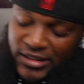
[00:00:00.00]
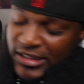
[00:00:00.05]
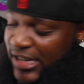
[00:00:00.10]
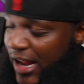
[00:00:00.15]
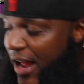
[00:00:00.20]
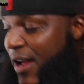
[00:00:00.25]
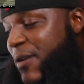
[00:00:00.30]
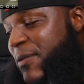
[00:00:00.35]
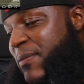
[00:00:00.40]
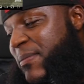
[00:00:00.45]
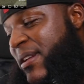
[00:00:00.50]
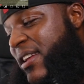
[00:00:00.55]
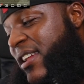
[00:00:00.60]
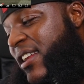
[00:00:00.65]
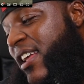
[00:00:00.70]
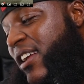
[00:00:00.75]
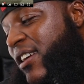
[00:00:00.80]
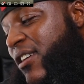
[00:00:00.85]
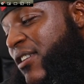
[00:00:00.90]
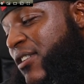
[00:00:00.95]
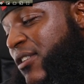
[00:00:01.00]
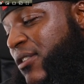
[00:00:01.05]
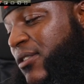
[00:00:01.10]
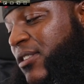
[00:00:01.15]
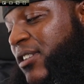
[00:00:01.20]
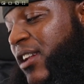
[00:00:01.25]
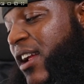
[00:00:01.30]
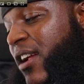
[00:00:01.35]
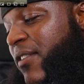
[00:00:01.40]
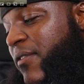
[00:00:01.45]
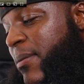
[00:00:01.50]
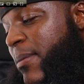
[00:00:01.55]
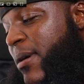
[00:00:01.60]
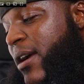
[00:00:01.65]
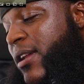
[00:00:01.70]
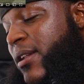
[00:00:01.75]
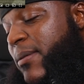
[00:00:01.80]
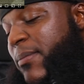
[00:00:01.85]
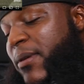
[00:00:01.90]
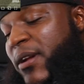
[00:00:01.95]
talk, man. They gonna use
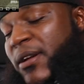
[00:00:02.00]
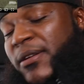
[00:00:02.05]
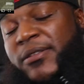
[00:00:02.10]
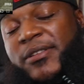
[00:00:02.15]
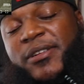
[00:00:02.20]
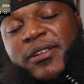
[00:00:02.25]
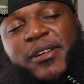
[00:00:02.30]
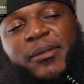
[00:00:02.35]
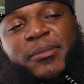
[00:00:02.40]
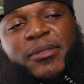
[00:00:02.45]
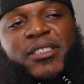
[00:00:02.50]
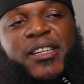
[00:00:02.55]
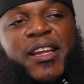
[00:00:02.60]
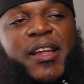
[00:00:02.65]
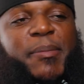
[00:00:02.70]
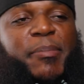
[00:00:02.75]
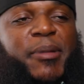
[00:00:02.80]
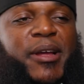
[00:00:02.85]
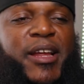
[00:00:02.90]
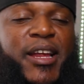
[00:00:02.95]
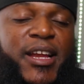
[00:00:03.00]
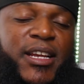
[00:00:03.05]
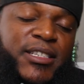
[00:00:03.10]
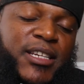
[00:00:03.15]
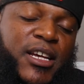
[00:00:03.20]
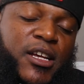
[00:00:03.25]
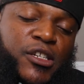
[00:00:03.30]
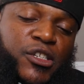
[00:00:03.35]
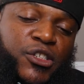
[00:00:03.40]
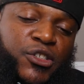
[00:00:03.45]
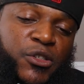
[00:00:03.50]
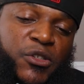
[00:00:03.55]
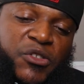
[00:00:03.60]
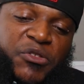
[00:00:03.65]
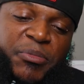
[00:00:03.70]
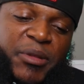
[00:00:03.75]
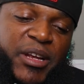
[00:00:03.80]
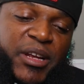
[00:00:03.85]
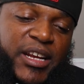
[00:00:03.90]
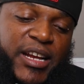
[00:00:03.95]
everybody, bro. You know what I'm saying? But he telling the
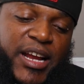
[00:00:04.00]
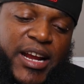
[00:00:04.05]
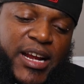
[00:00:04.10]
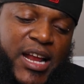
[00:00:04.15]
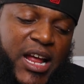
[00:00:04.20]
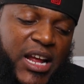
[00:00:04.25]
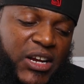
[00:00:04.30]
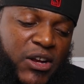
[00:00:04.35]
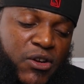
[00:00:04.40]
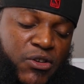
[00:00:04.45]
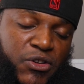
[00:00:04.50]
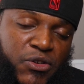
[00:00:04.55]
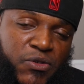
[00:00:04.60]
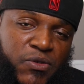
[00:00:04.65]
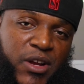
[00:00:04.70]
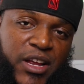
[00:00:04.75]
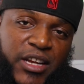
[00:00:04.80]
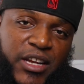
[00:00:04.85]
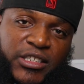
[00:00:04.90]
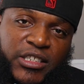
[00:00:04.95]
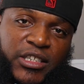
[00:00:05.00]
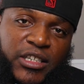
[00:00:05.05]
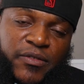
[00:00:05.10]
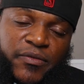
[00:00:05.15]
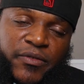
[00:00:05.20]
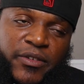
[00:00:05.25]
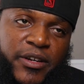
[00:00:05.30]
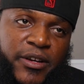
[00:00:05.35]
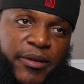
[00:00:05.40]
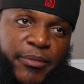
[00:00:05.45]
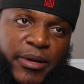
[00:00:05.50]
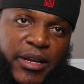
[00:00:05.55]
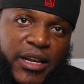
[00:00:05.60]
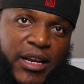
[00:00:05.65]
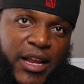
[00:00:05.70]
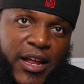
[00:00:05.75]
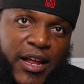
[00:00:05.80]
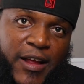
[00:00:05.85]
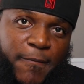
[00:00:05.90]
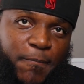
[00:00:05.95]
truth, man. They not gonna do that shit to him,
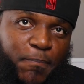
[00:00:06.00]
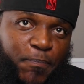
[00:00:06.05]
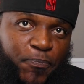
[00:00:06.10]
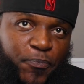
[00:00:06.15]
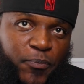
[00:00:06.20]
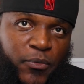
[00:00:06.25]
man. Like,